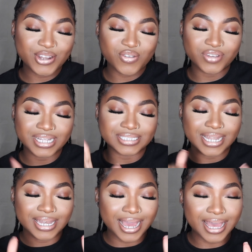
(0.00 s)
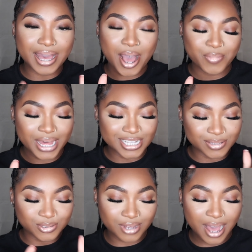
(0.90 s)
don't forget to like, comment, and
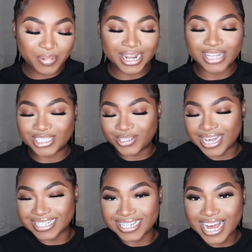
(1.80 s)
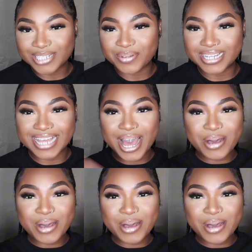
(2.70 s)
subscribe. And I'll see you guys at the next one.